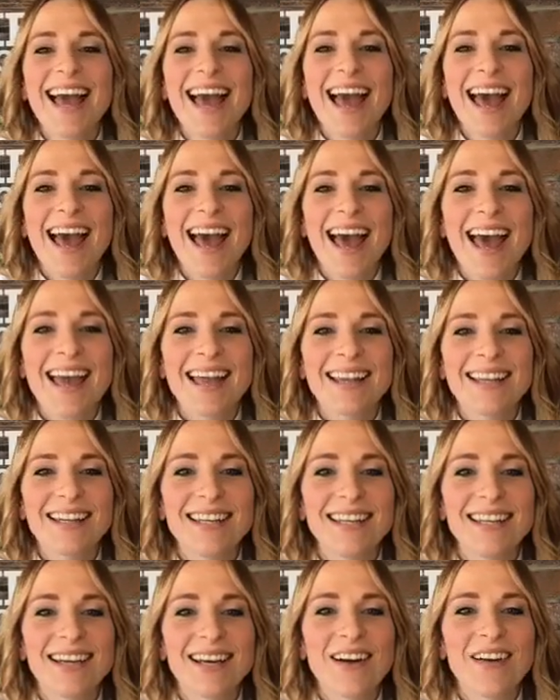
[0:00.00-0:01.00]

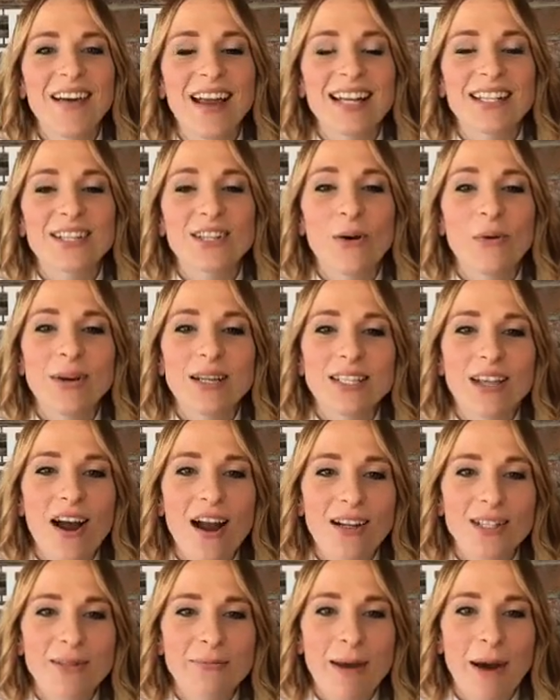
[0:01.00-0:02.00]
And okay, so we
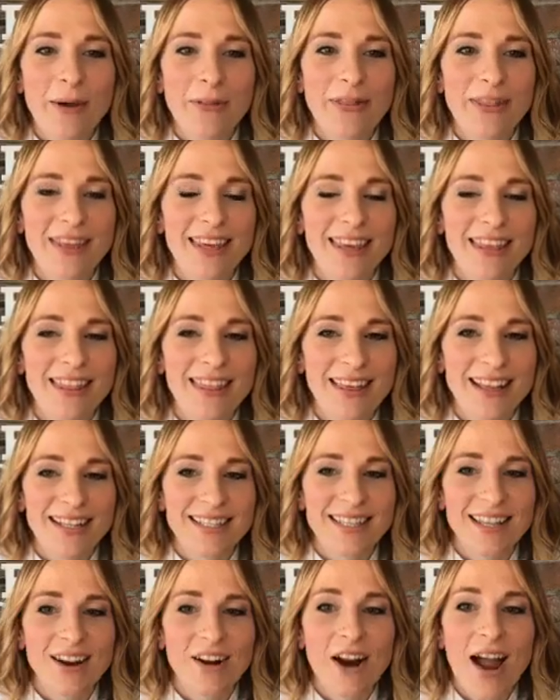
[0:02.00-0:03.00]
talked about the things
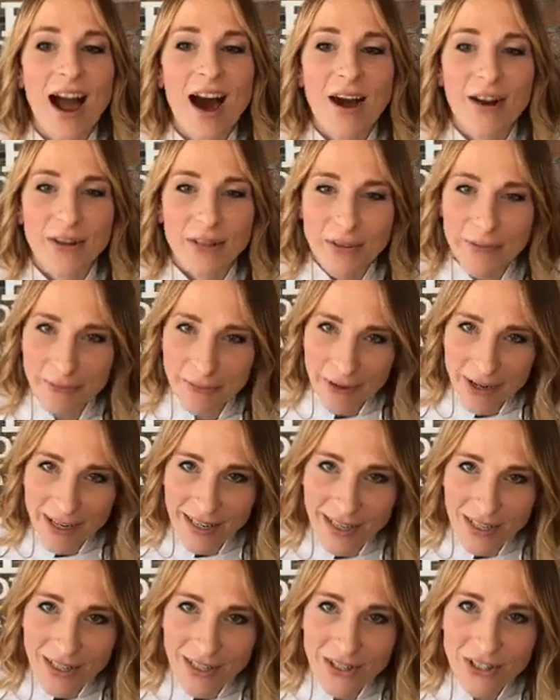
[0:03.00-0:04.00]
that are out of the
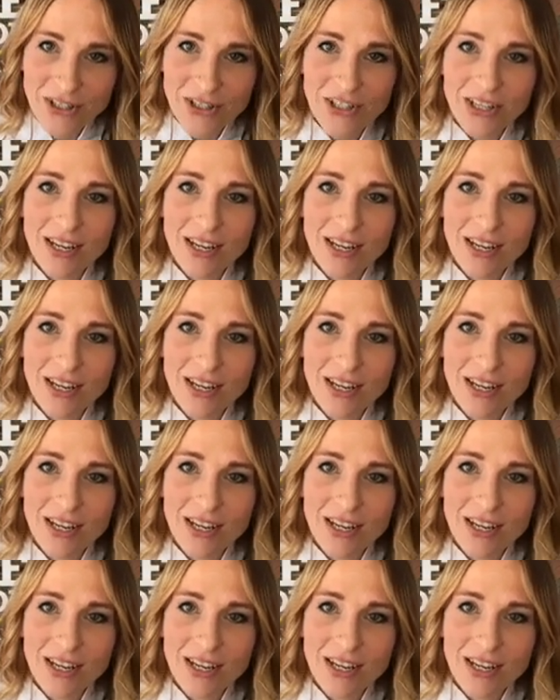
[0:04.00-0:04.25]
fridge.